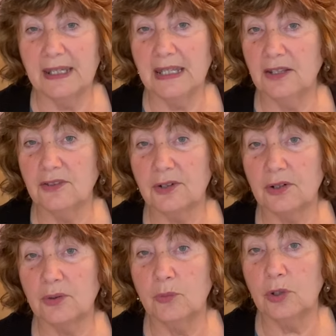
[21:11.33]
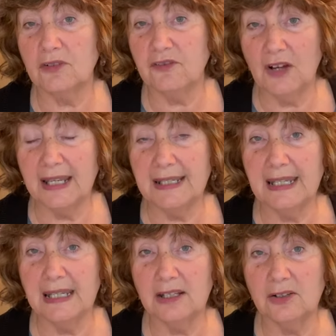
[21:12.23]
Either we're
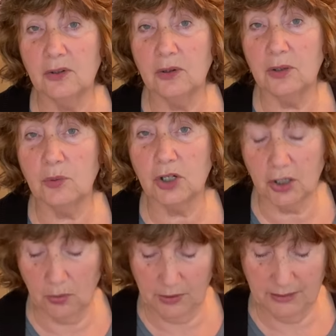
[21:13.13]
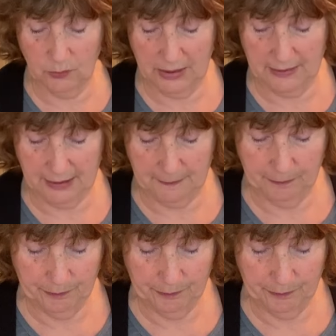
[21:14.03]
fighting it or we're going with it.